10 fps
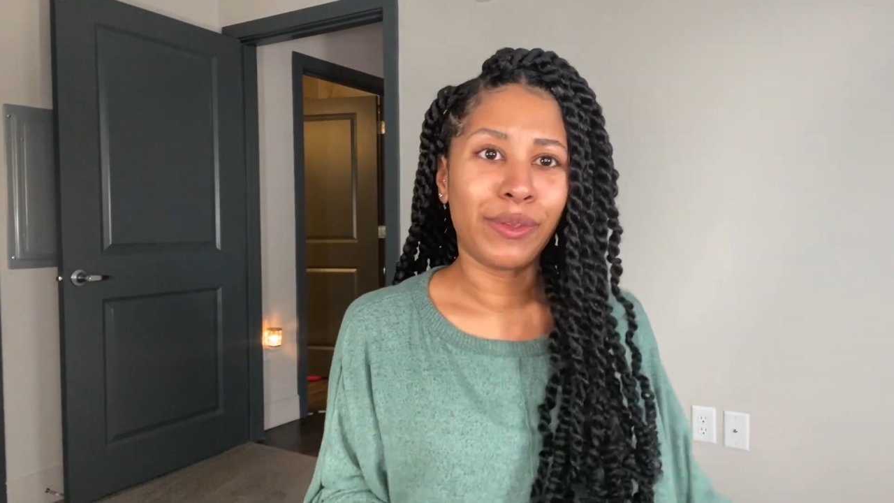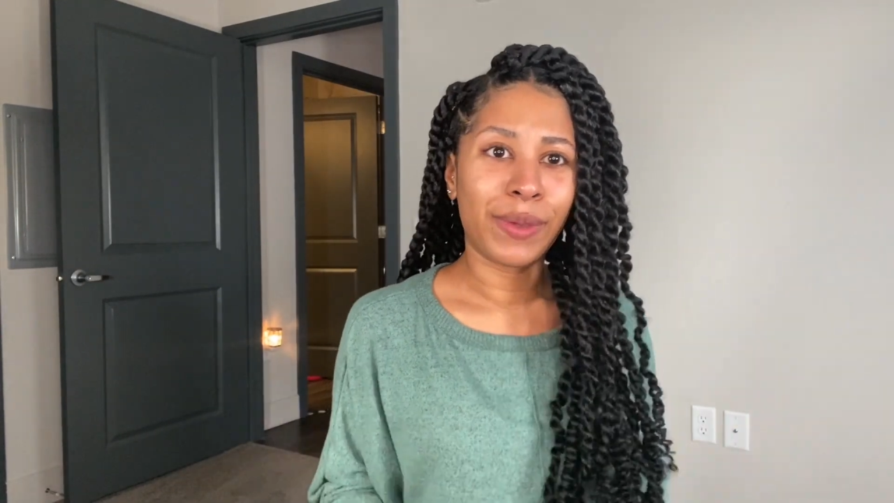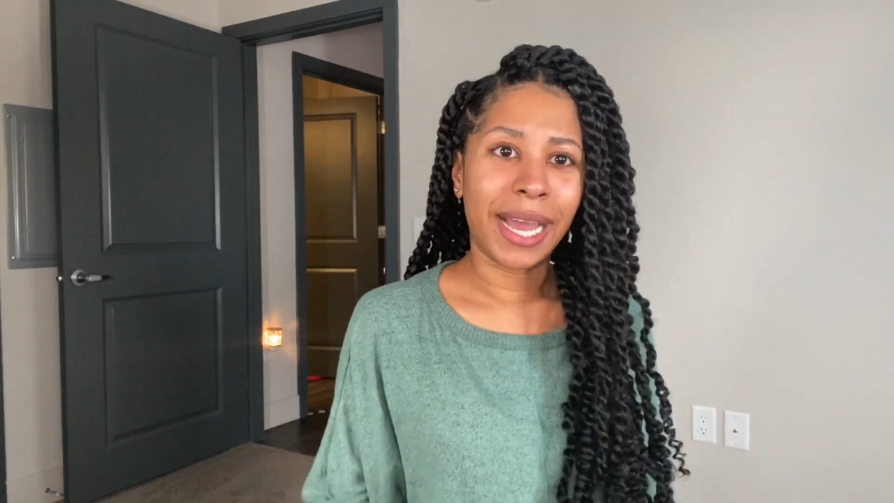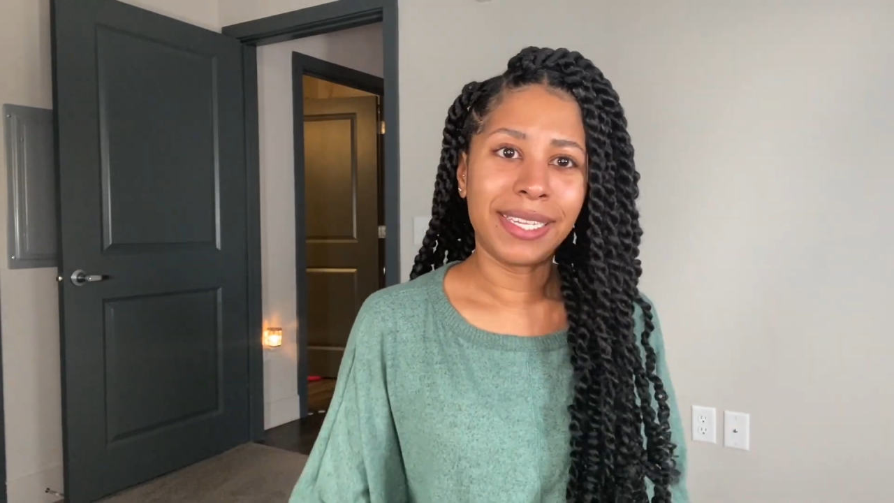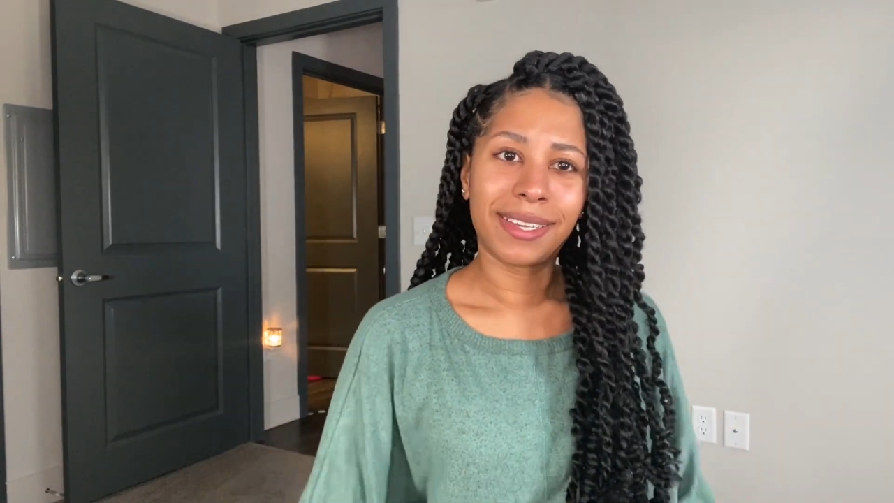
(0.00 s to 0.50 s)
you
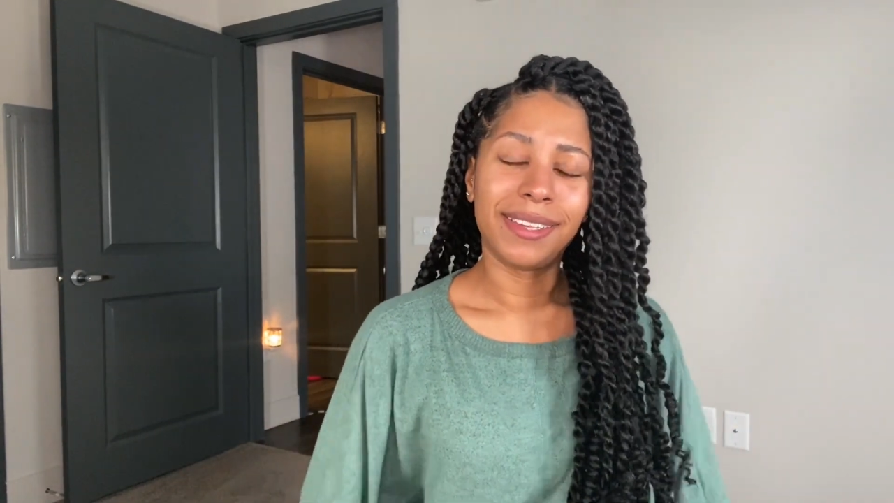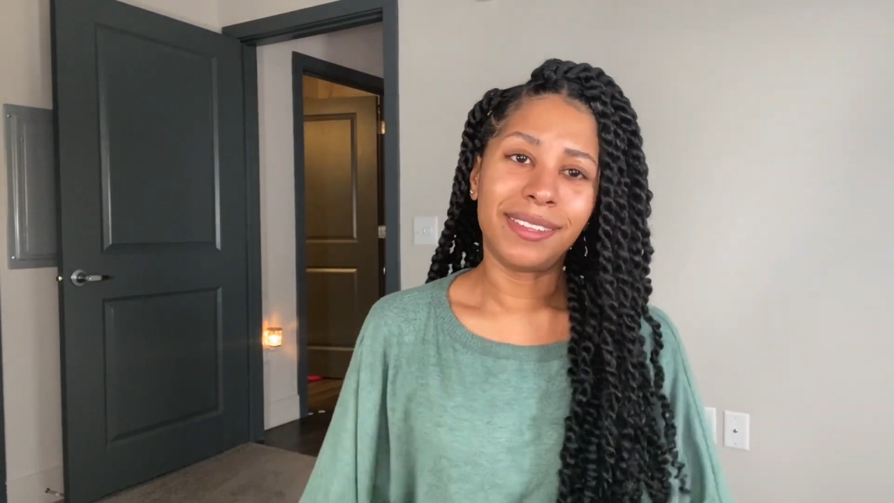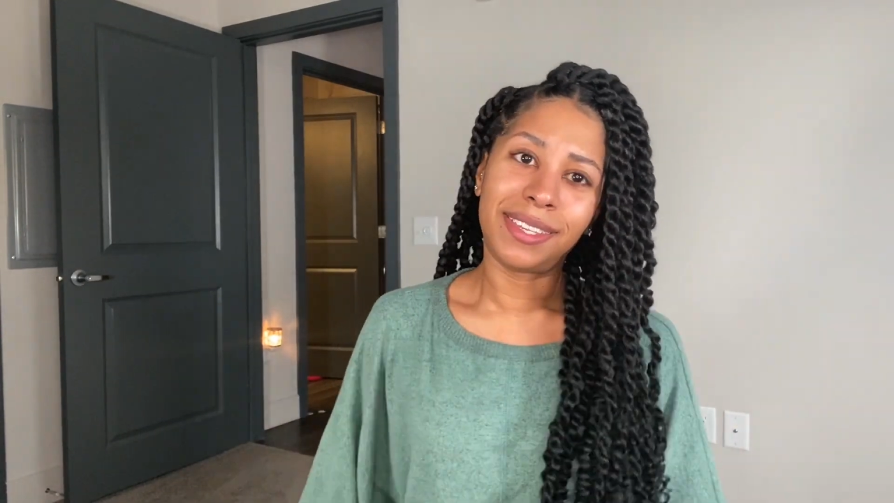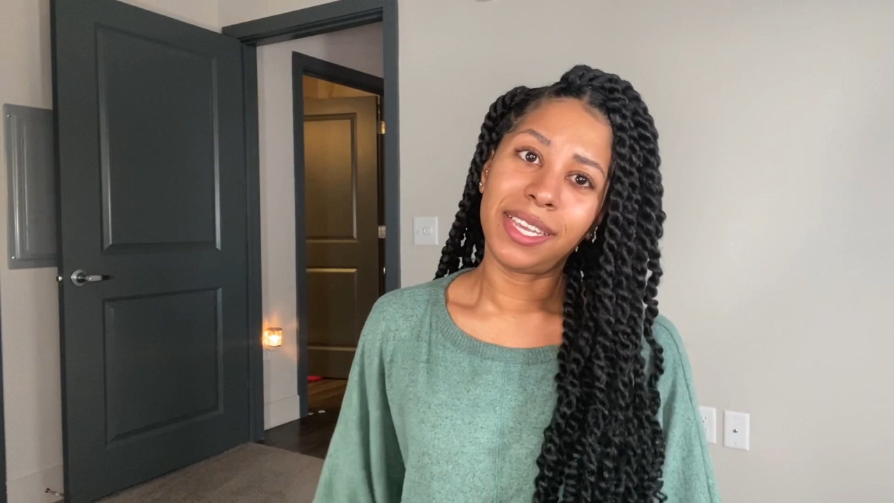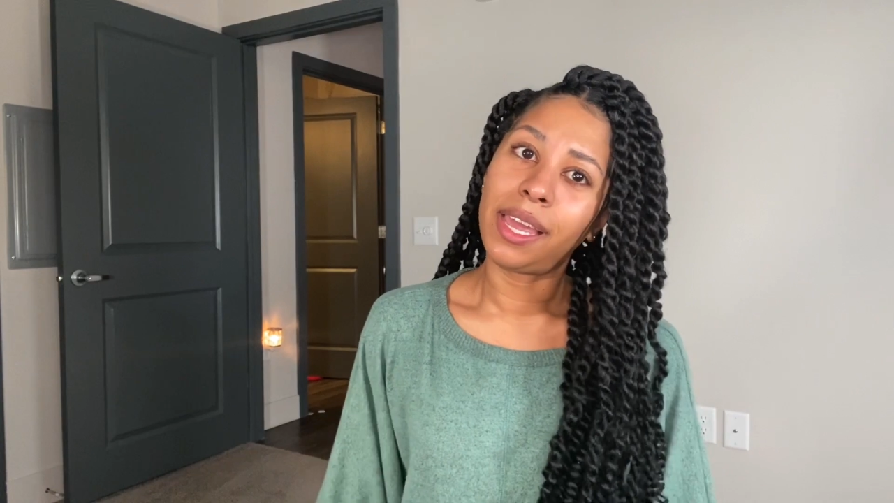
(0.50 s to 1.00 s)
guys can
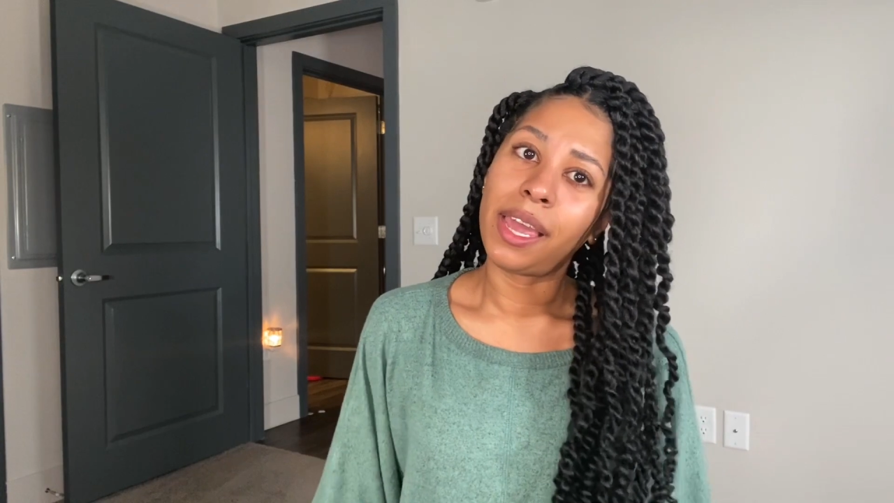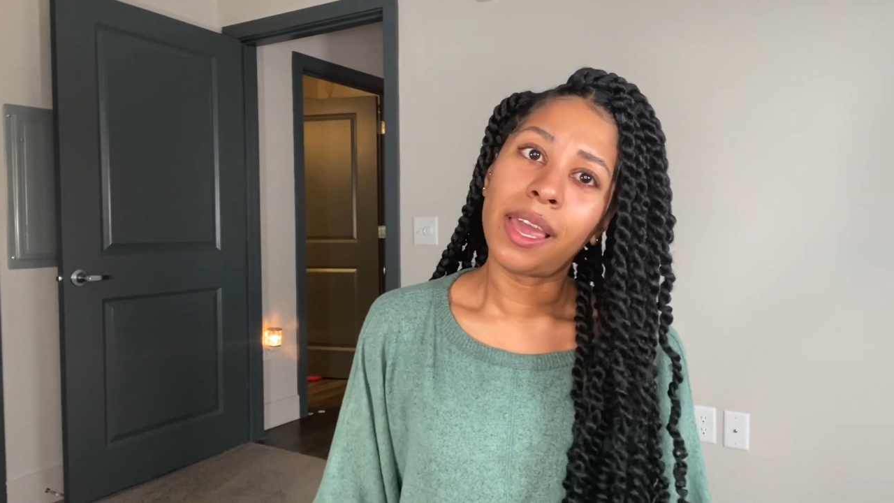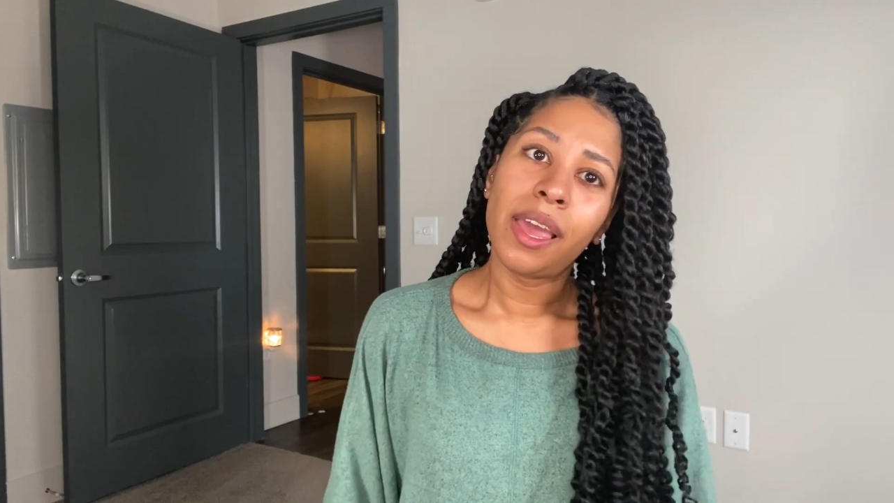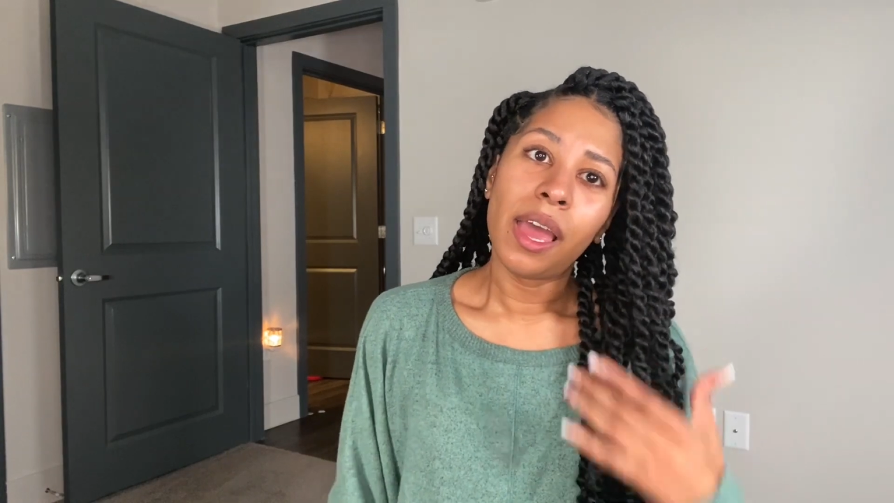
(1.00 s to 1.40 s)
see